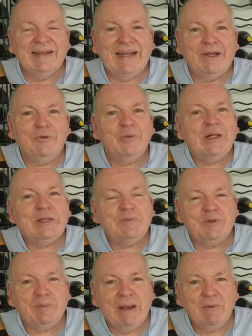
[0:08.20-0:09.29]
Hello and welcome
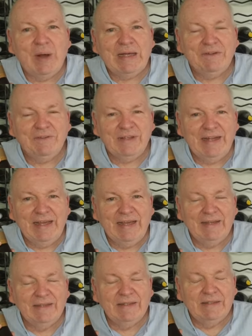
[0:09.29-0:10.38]
to my wine of the
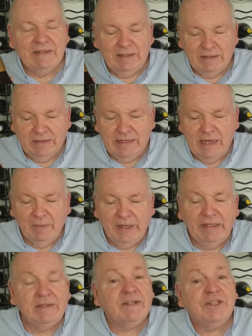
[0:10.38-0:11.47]
day. Today we're
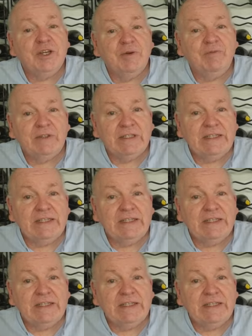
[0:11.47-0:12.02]
going to Durbanville